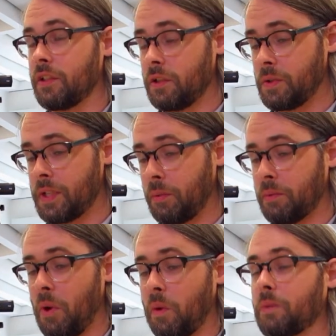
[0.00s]
two
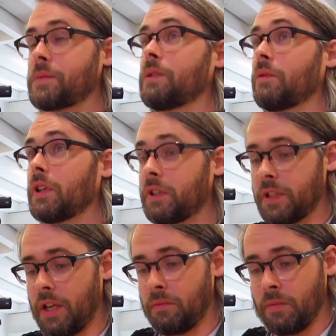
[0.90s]
separate poems in real
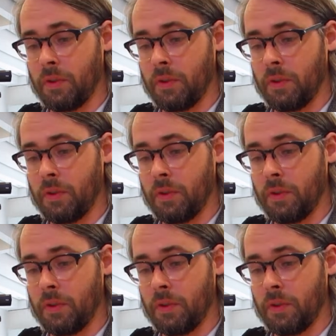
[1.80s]
time.